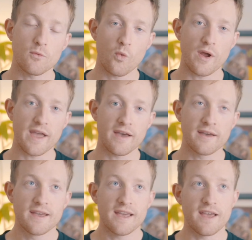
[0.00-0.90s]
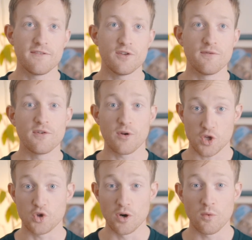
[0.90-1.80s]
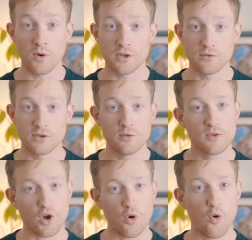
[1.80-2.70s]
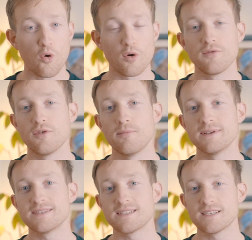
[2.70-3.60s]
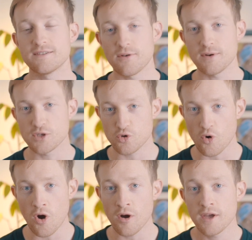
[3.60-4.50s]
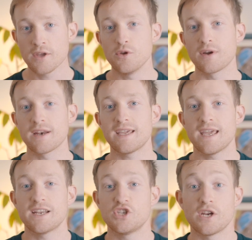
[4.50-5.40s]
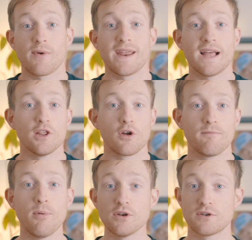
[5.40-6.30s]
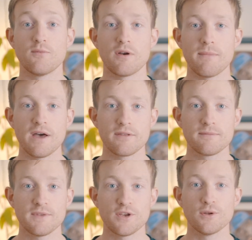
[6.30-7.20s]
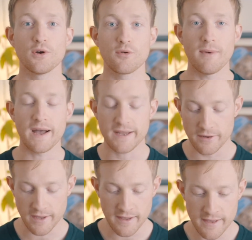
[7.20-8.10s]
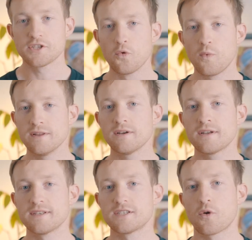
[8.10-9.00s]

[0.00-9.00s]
where if you're very good at what you do, the core of your business is very strong, you're going to generate a lot of positive word of mouth in your local market, okay? So we look at this